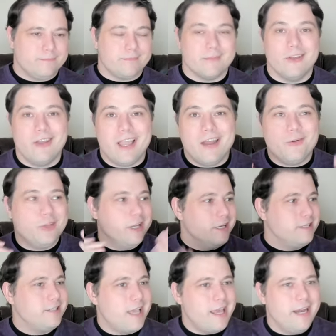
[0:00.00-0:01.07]
So I got really
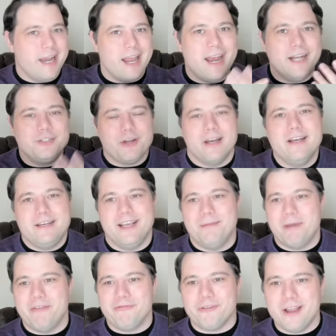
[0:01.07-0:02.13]
excited and I tried to tell
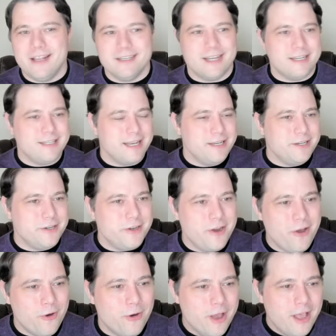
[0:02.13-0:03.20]
my friends, and I said, did you
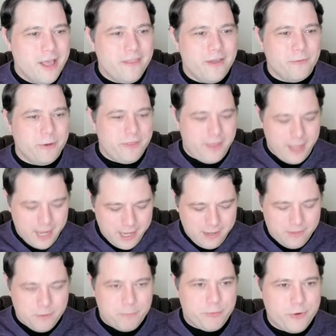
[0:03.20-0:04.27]
know that within
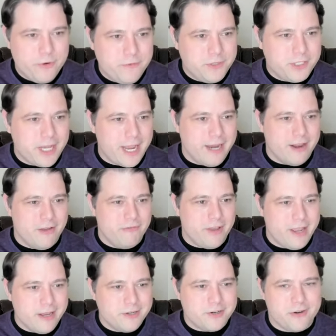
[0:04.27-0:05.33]
the proof state of
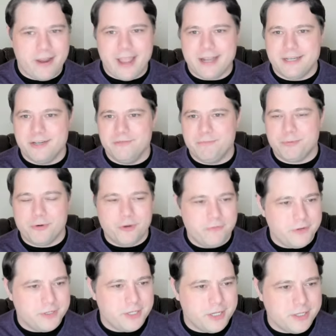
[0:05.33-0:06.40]
interactive proof
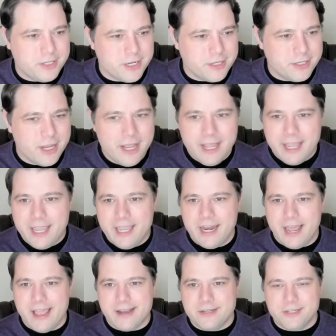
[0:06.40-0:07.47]
assistance, it
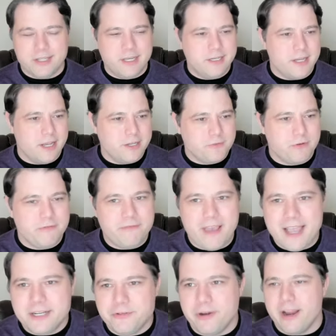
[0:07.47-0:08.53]
actually does
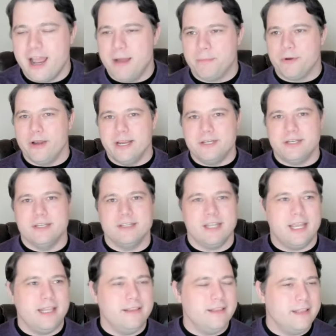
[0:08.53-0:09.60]
refactoring operations?
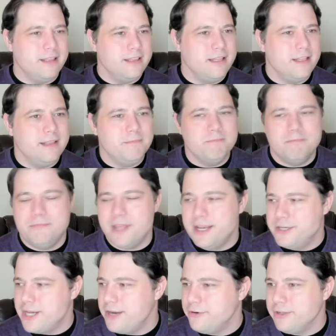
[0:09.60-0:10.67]
And they
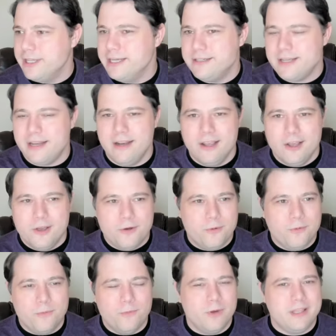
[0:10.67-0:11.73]
generally said,
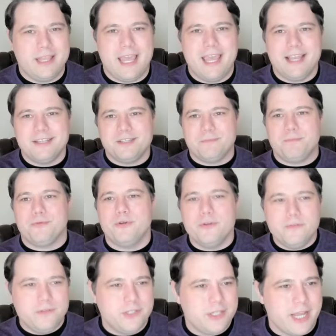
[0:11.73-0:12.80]
what the heck is a
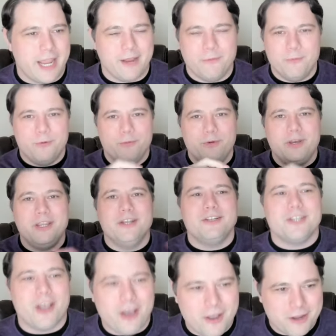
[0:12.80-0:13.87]
proof state? What are you
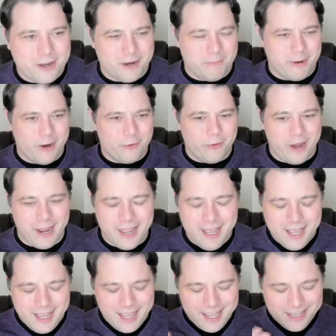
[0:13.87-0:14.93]
talking about, Ray?
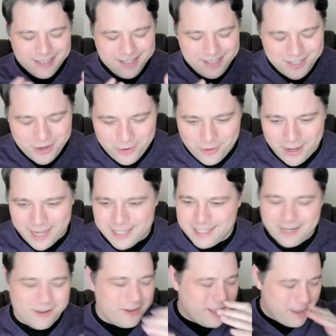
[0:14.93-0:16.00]
And so I
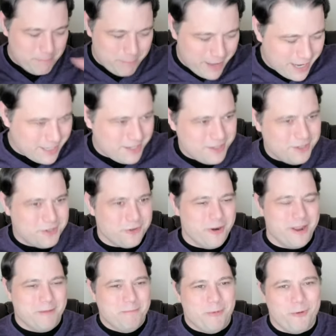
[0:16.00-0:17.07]
said, okay, back to the
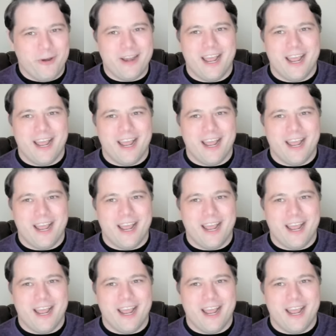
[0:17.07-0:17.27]
drawing board.